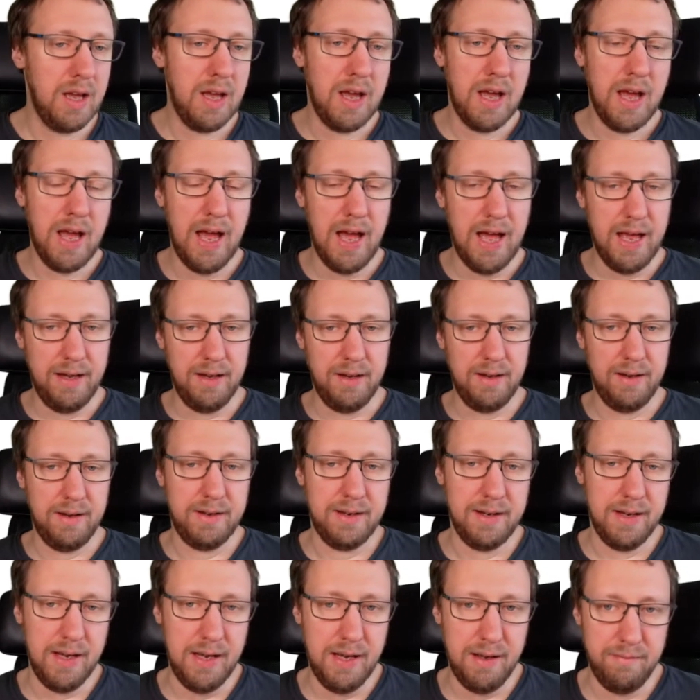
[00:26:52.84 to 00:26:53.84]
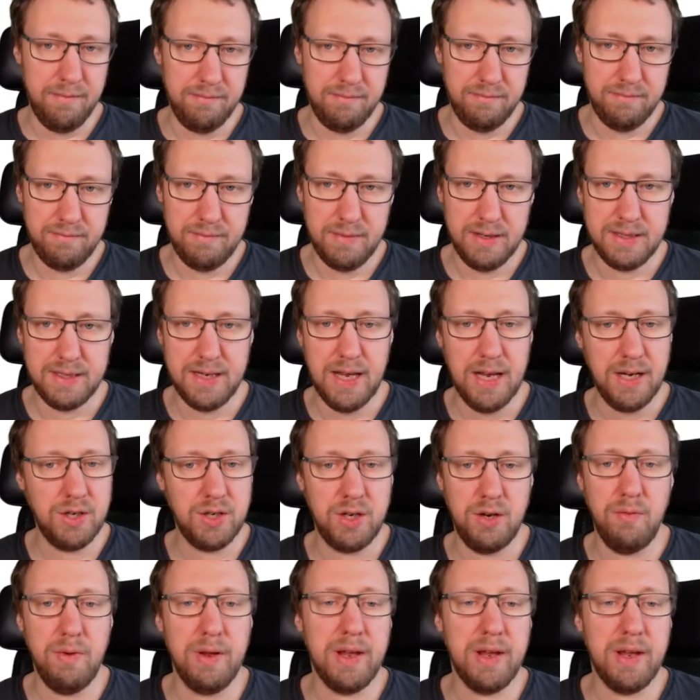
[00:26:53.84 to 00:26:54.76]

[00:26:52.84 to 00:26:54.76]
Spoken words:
And essentially, we